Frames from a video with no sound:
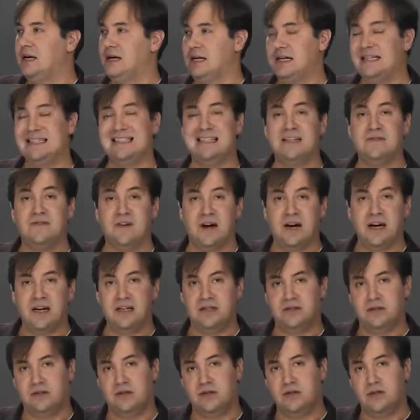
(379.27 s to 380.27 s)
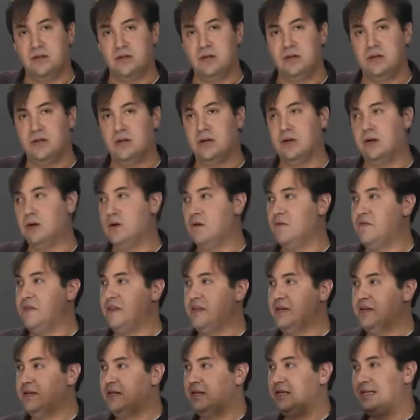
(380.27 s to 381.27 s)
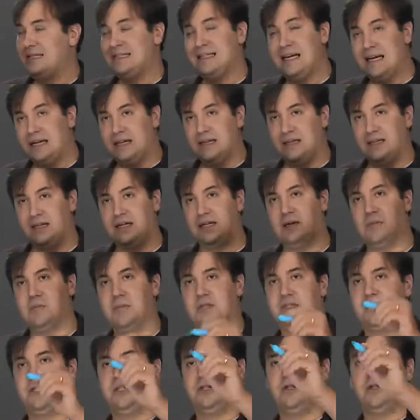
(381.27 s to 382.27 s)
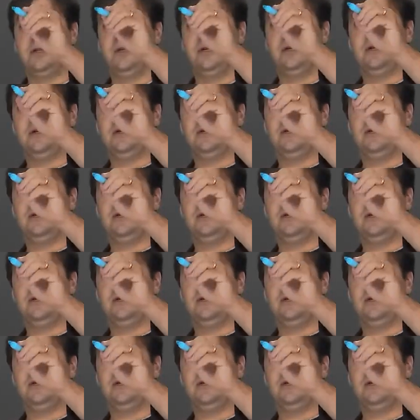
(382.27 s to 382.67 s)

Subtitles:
is a divisor of the second decomposition.